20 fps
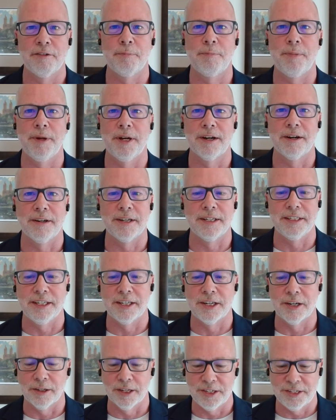beer and
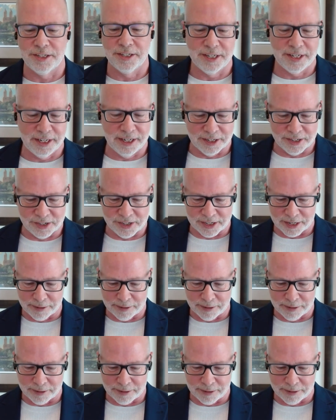listen to his